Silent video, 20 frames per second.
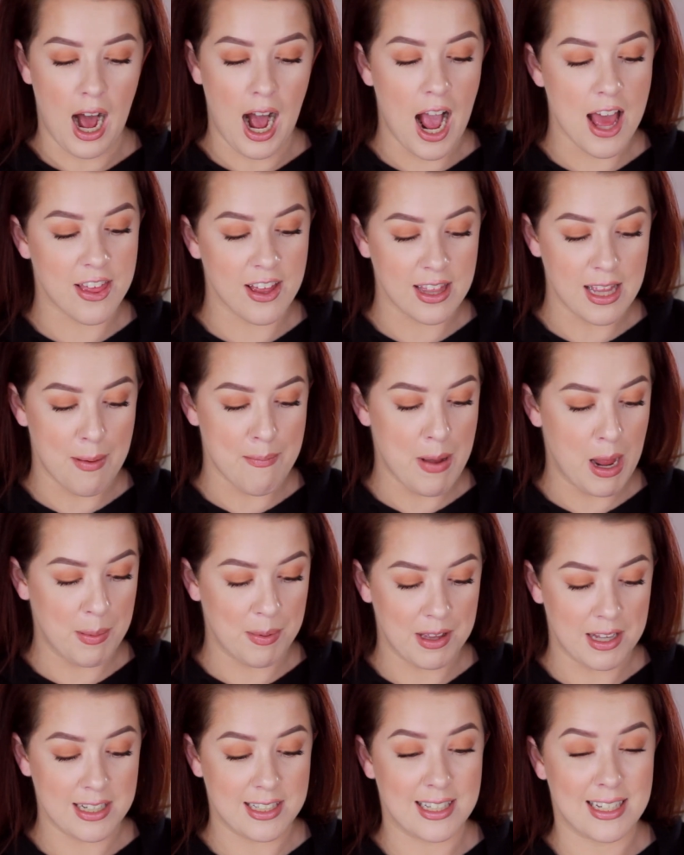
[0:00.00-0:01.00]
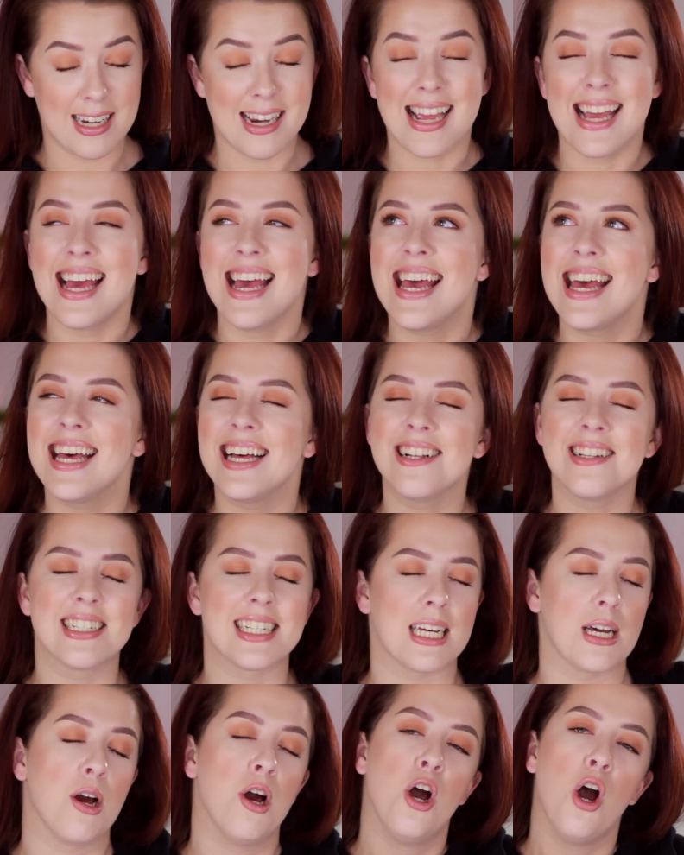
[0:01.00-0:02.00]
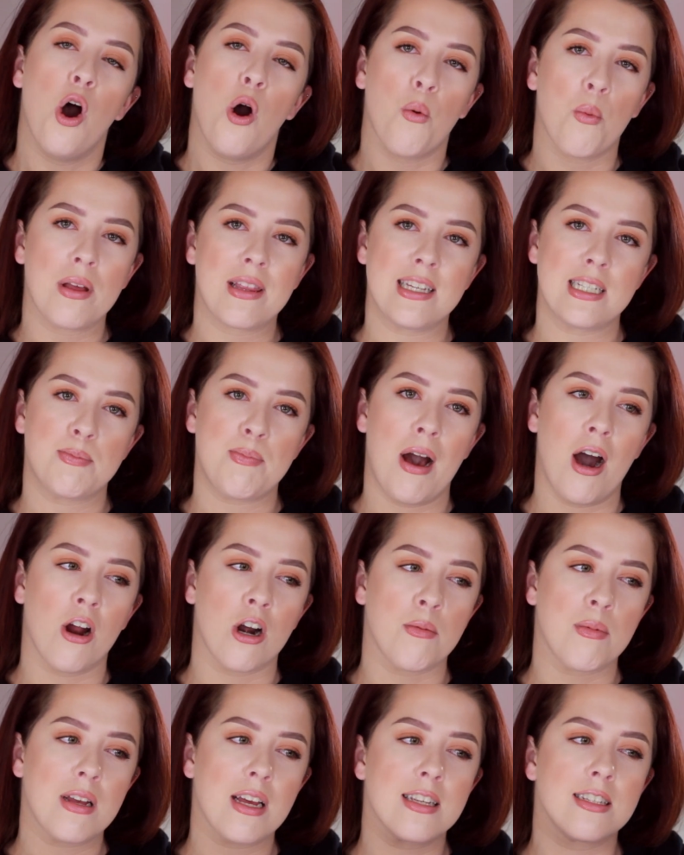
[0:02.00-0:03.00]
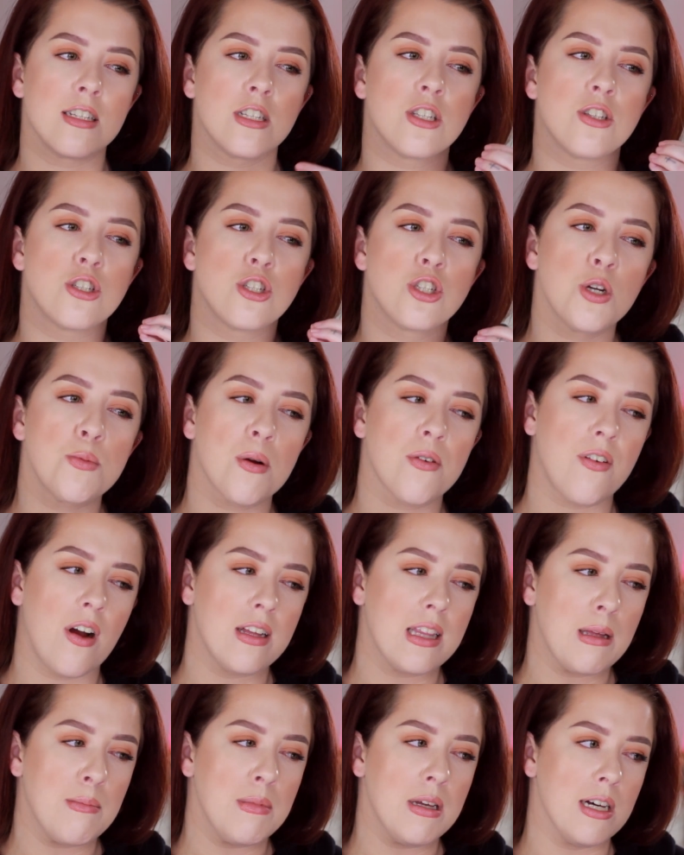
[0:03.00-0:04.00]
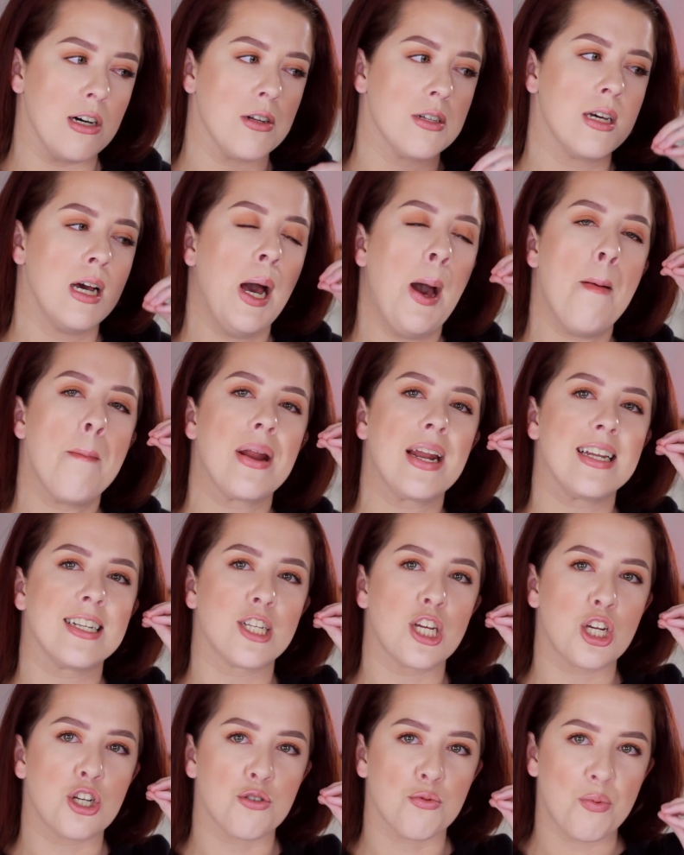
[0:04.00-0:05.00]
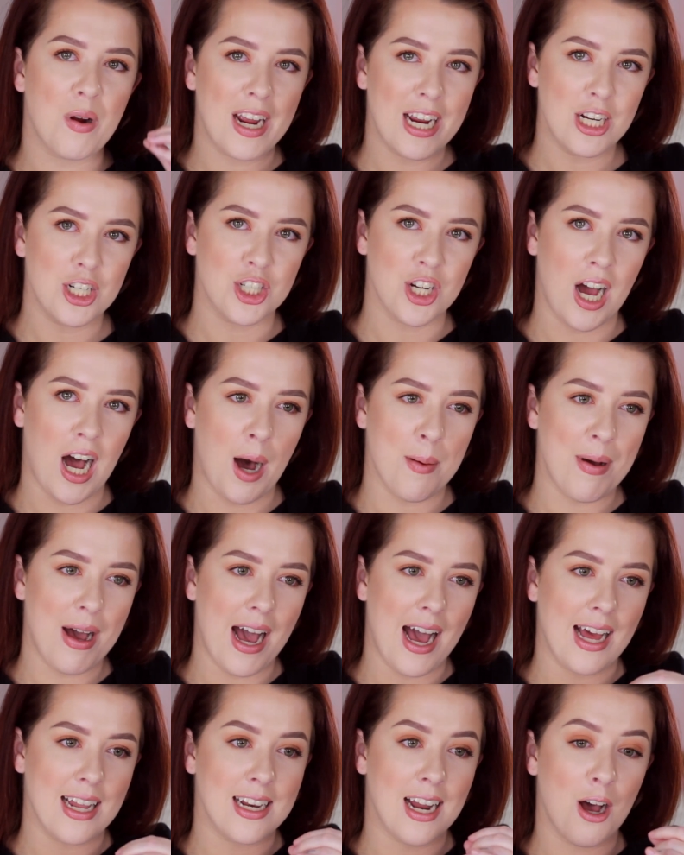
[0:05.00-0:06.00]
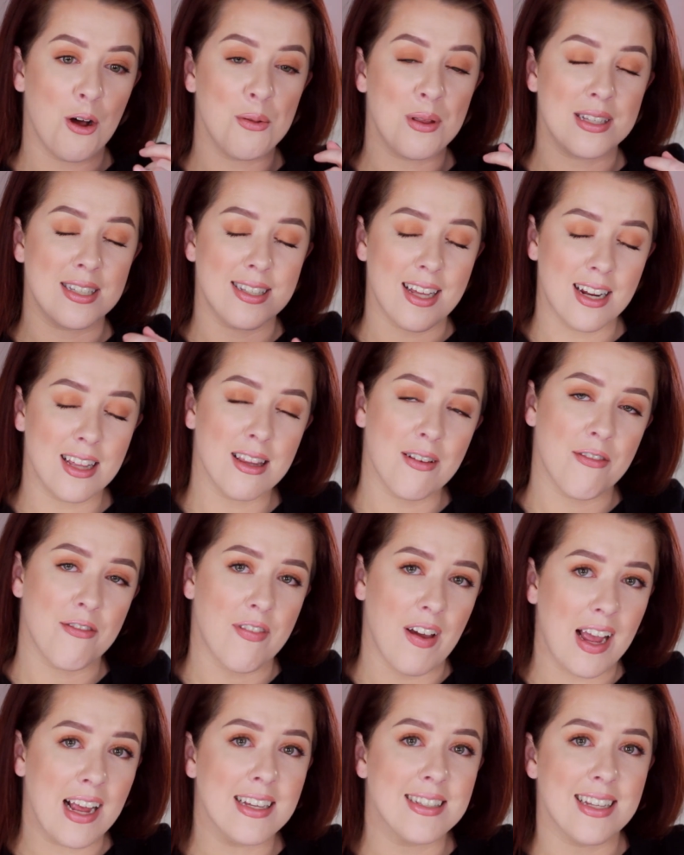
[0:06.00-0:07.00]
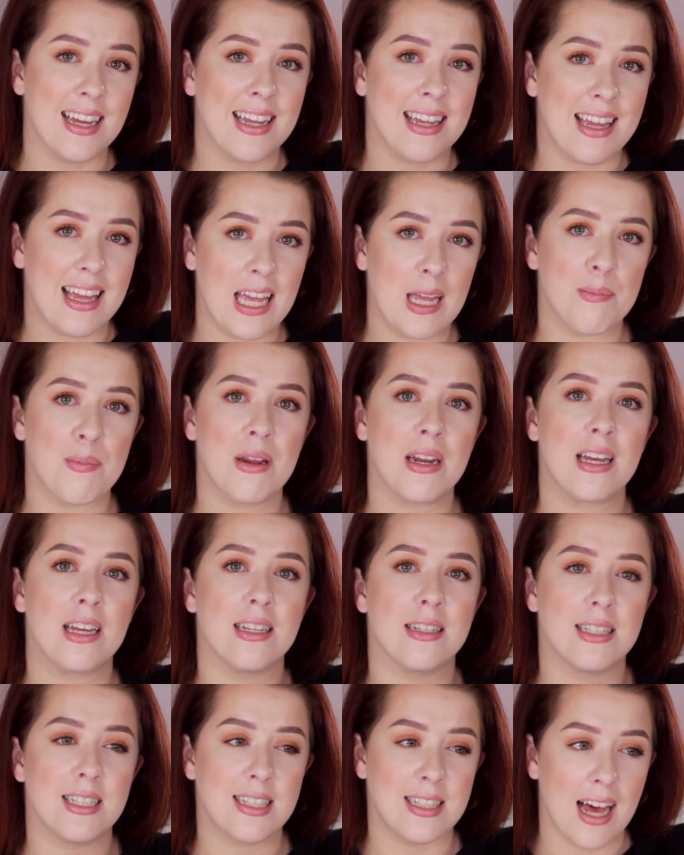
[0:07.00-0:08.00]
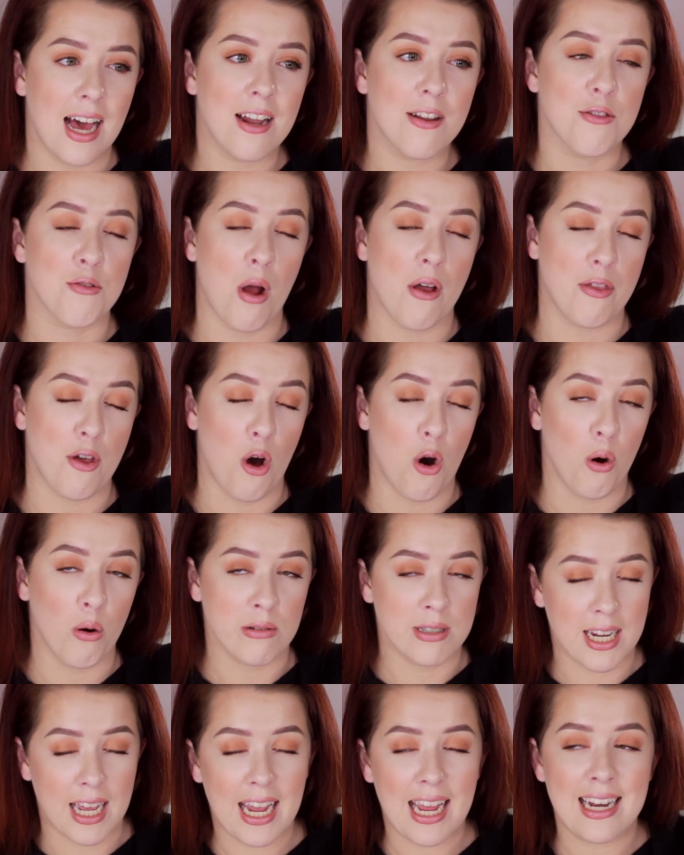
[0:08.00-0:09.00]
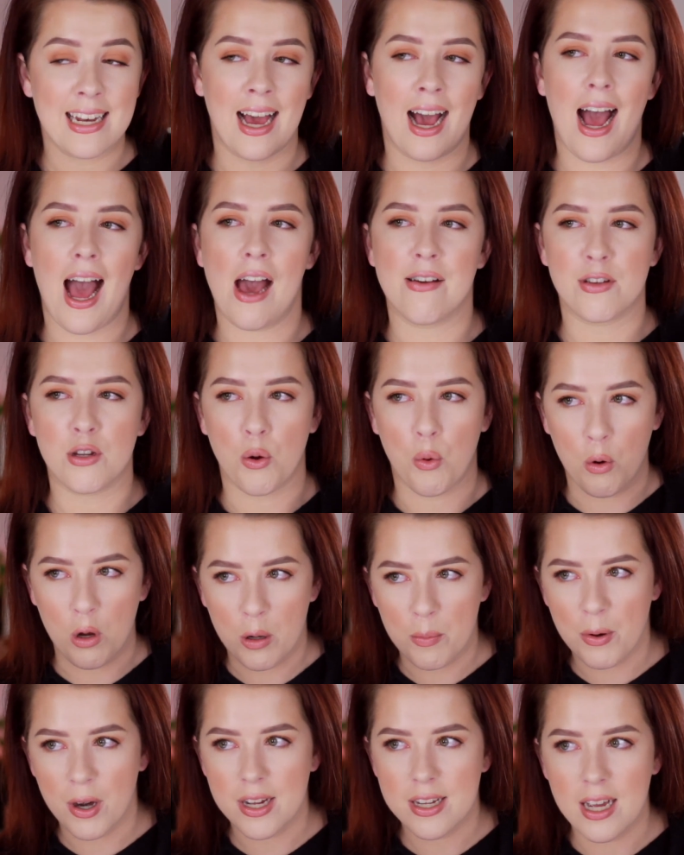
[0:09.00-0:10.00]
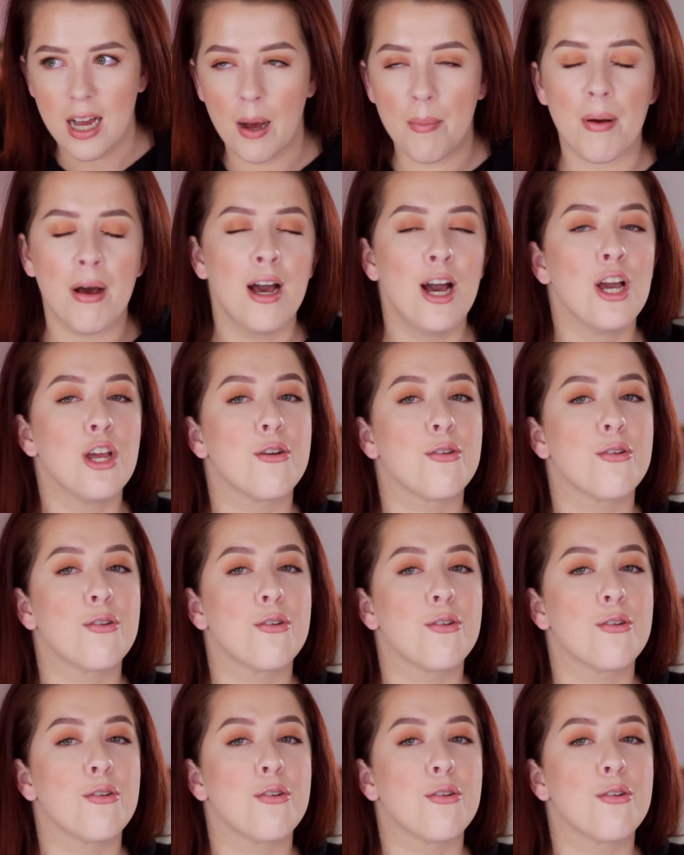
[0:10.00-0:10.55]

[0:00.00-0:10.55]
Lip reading: I think that Maybelline killed it with this powder because it's super finely milled, but it does a great job at not only setting the face and keeping it set throughout the whole day and not having oil breakup.